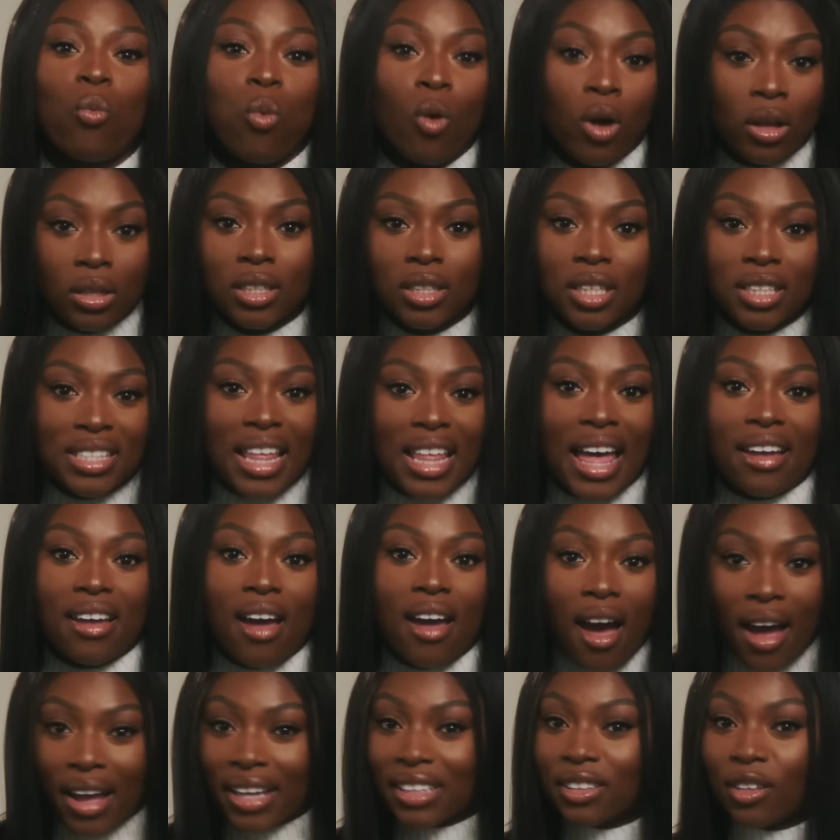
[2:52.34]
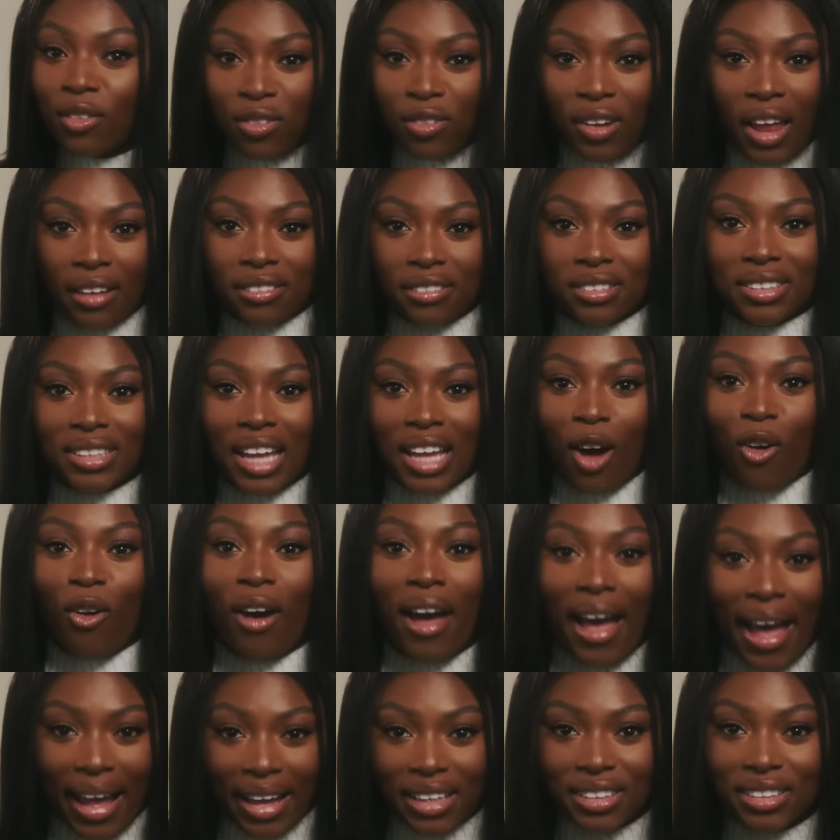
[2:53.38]
what does that kind of lifestyle
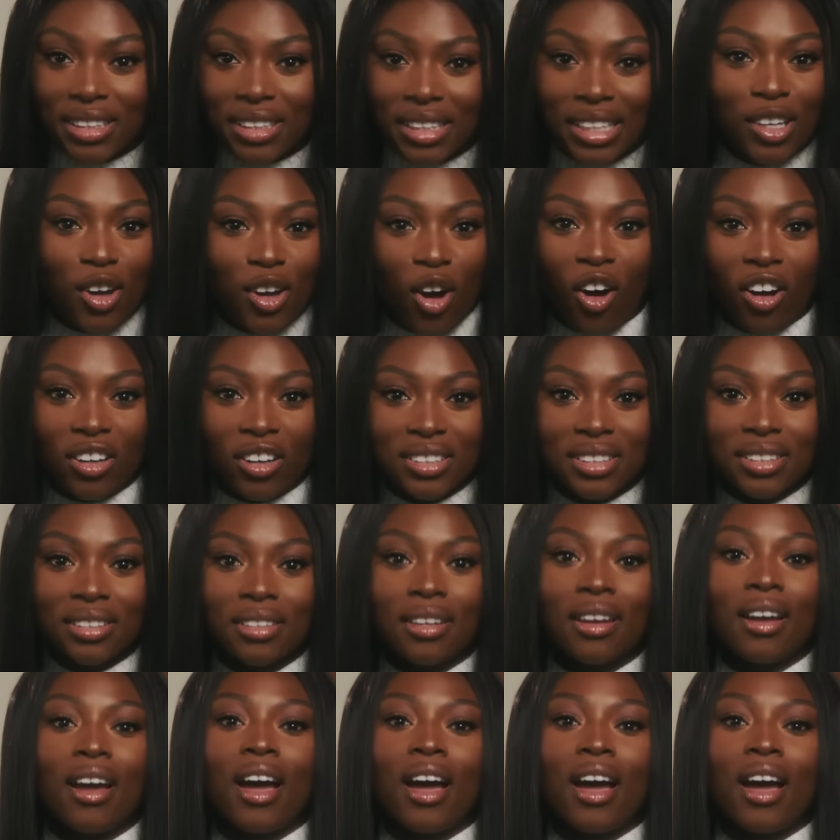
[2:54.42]
actually cost?